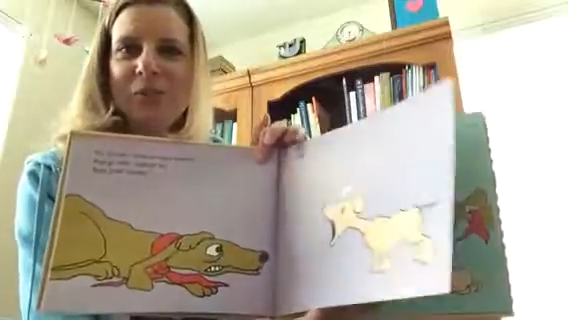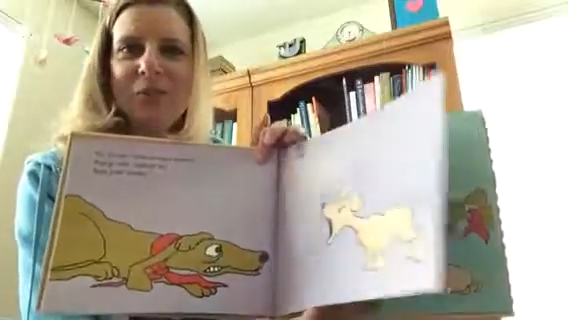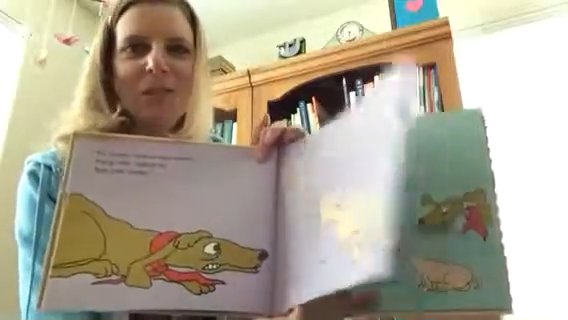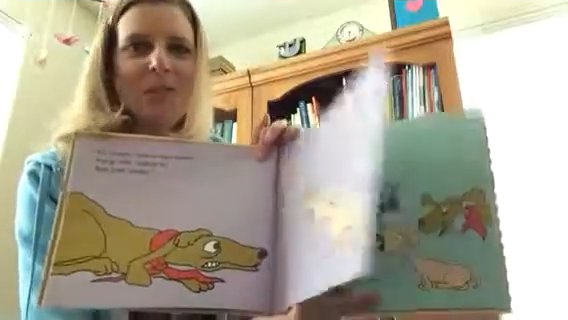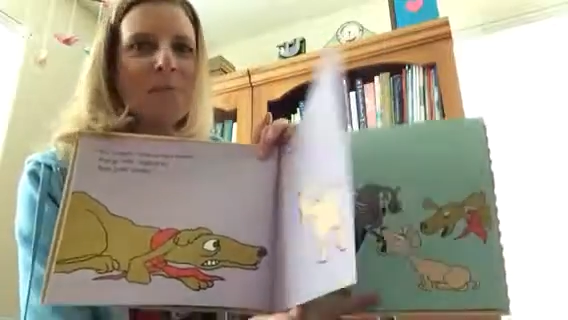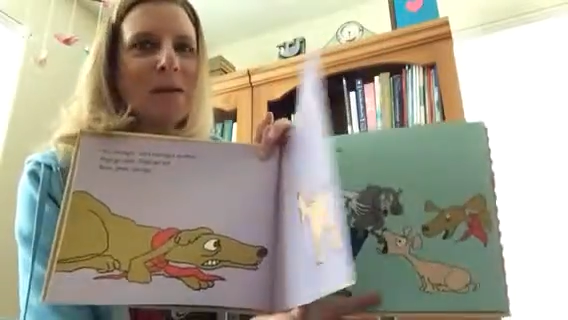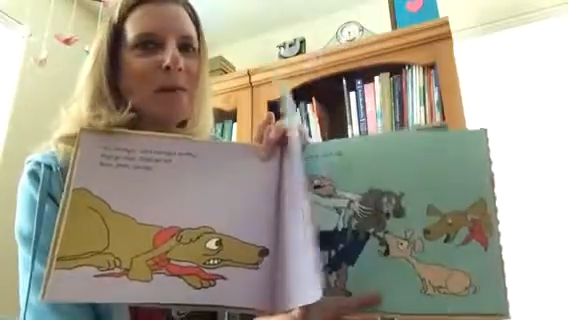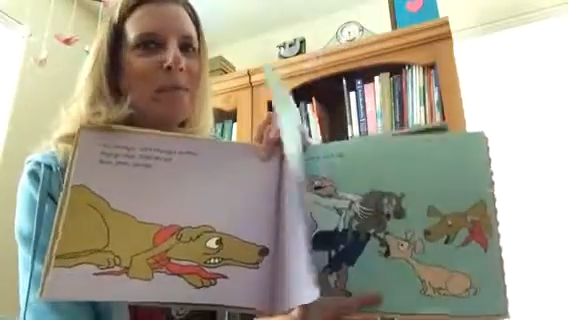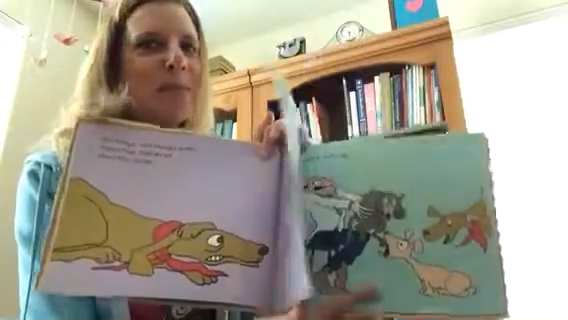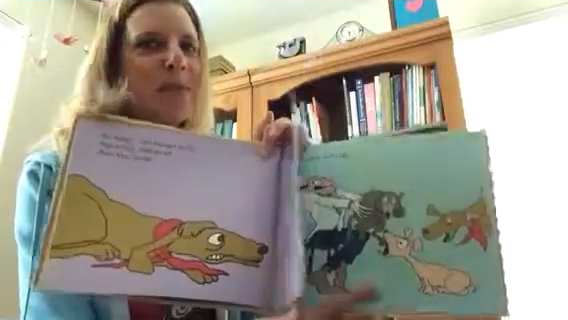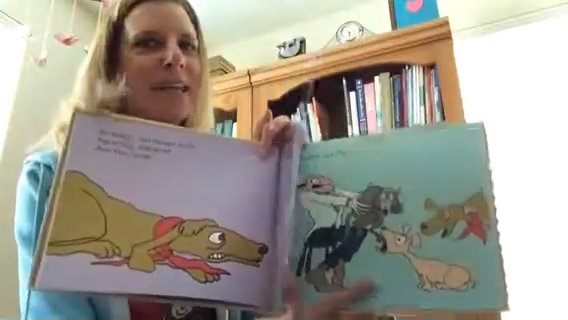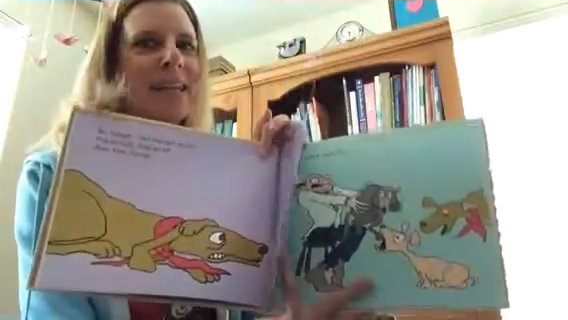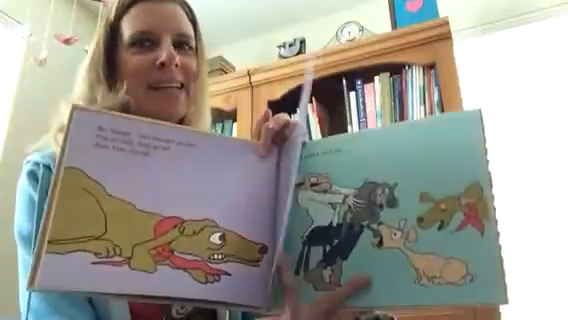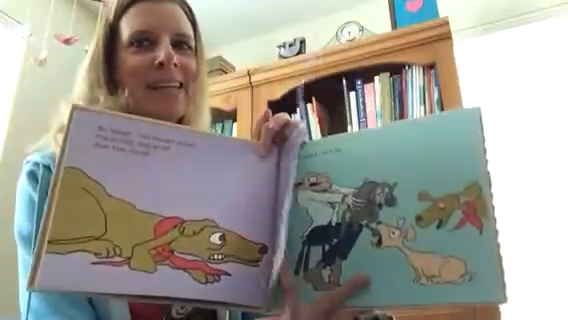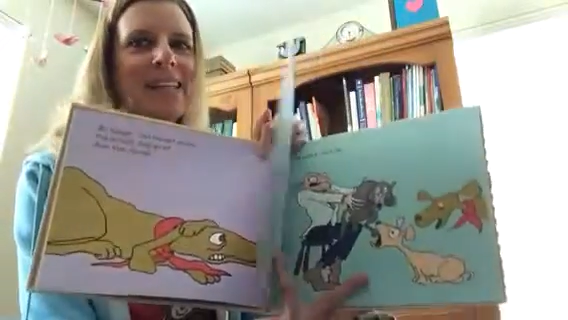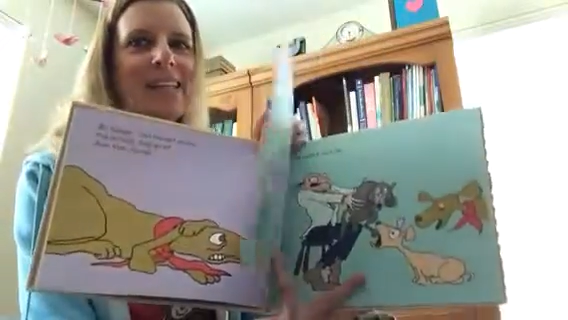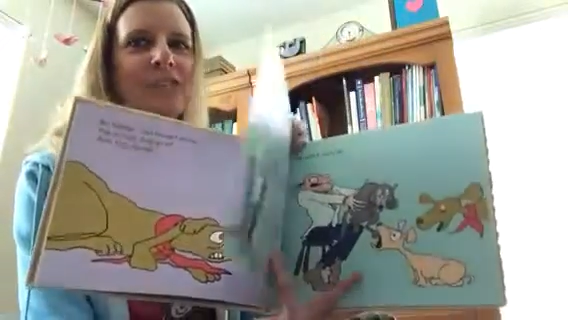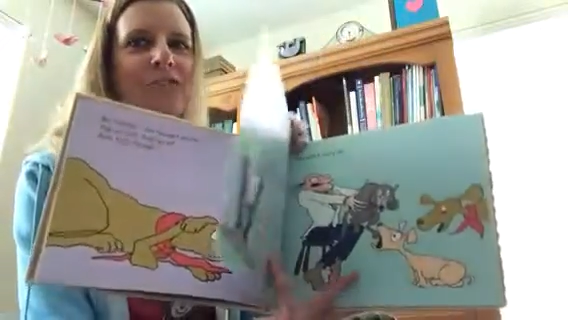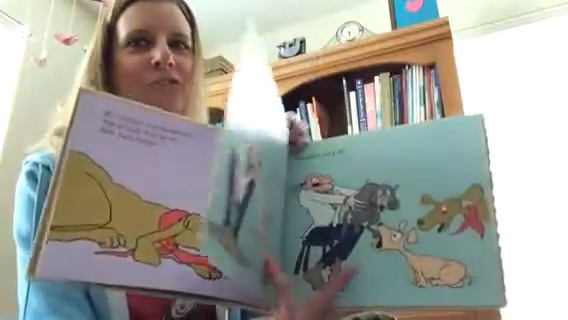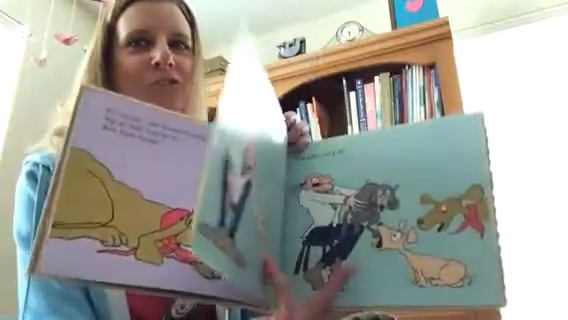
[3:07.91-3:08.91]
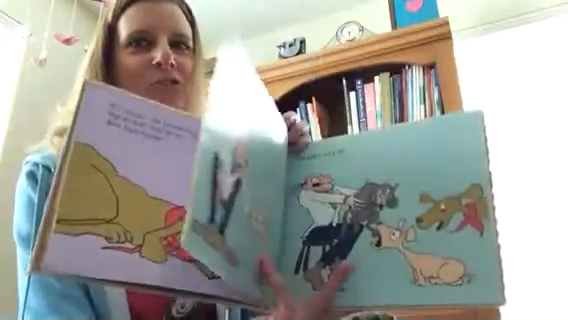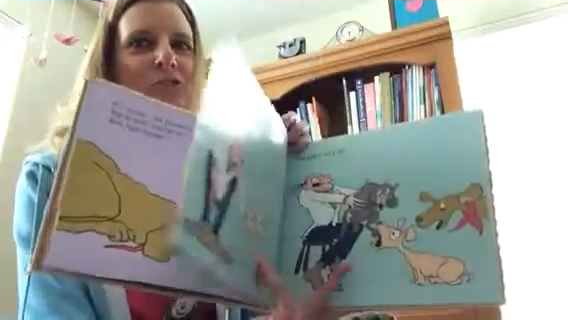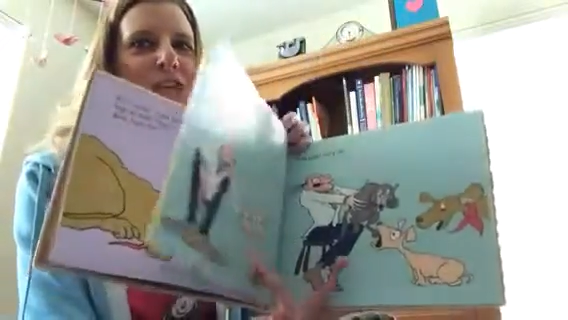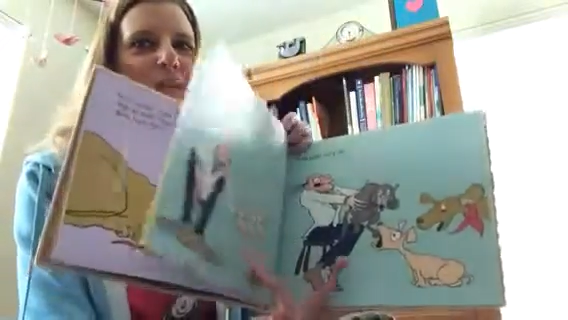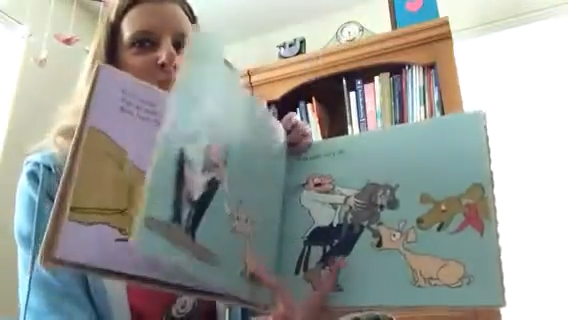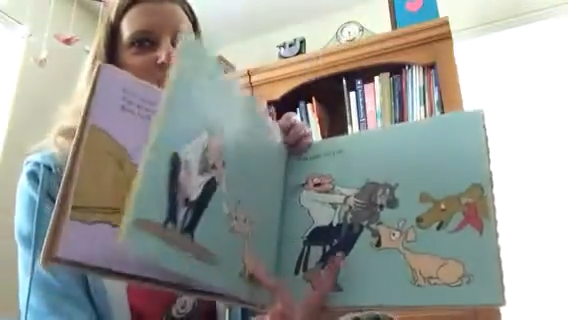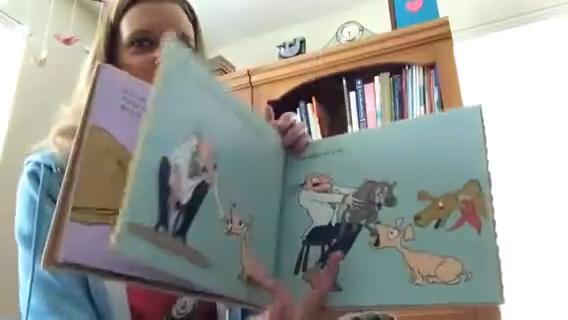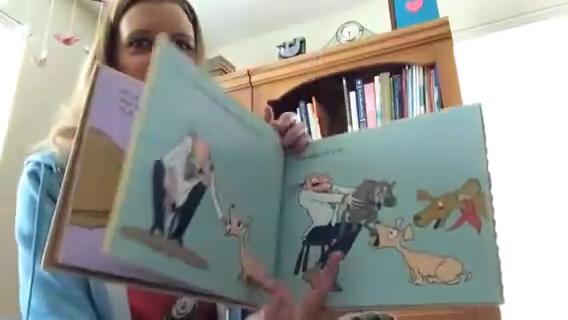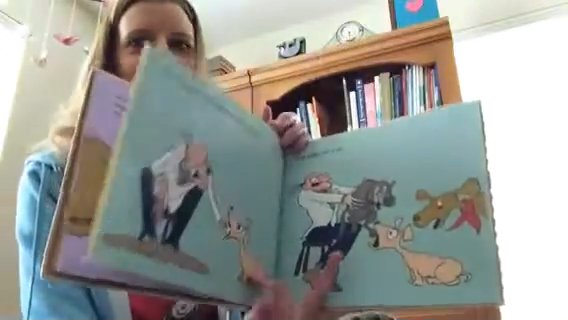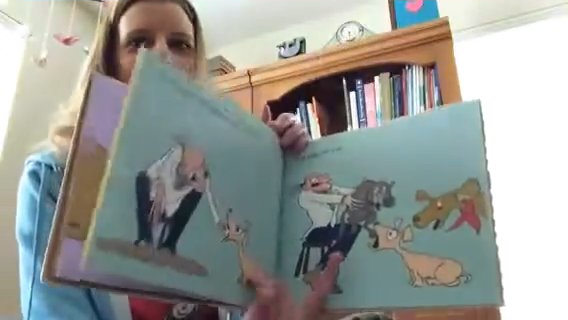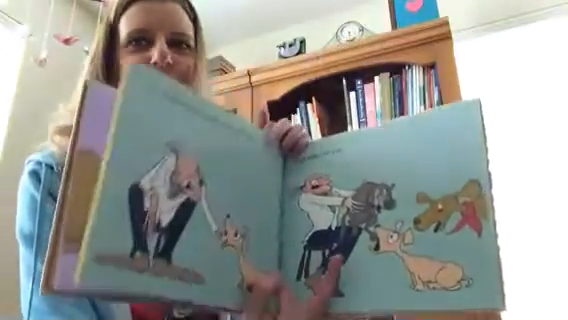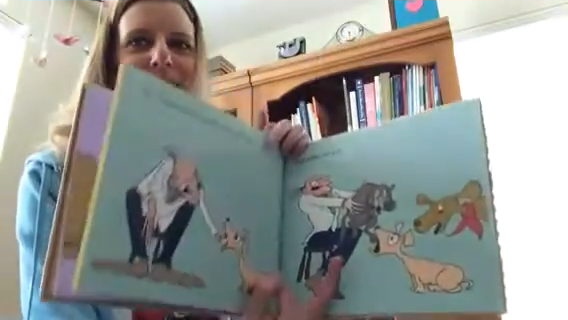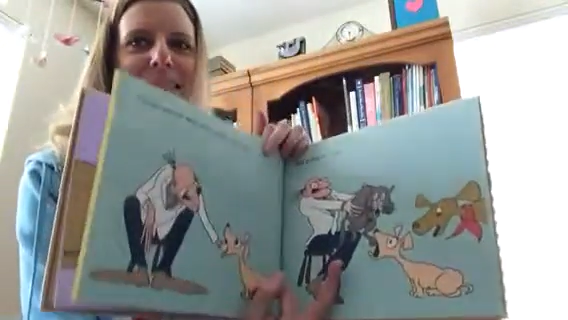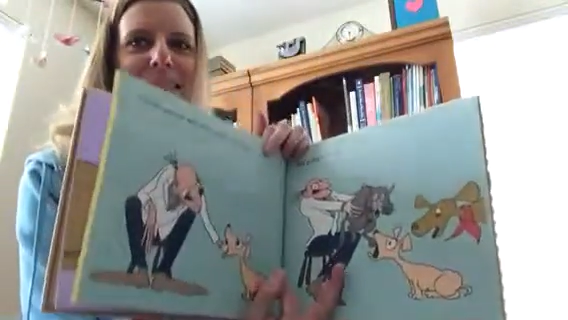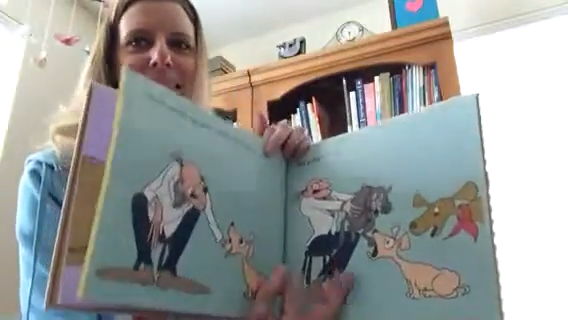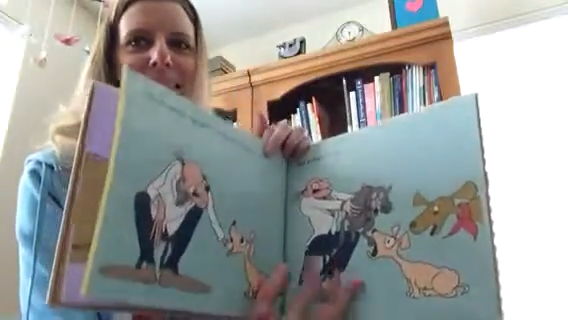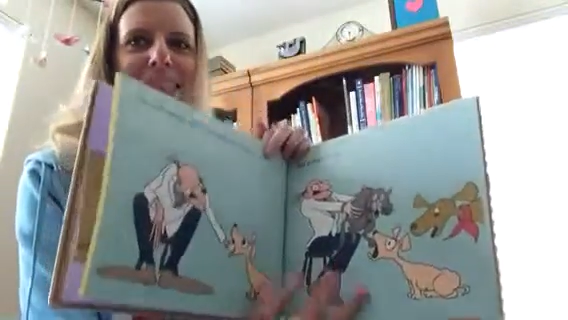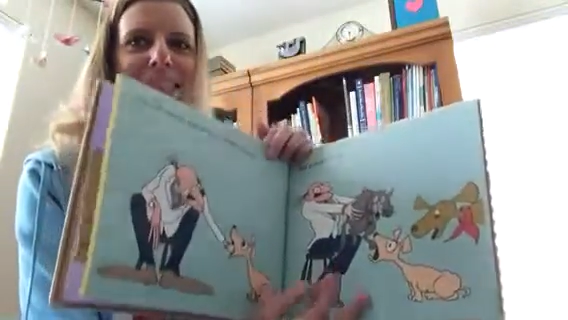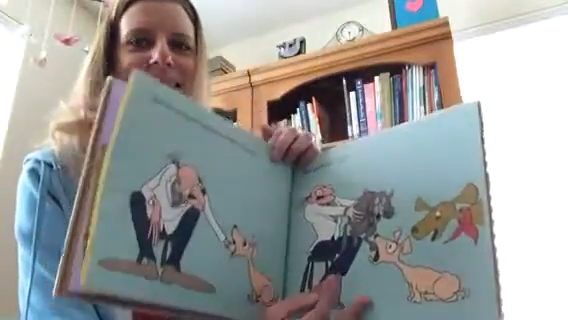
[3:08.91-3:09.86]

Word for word: George might be getting in trouble.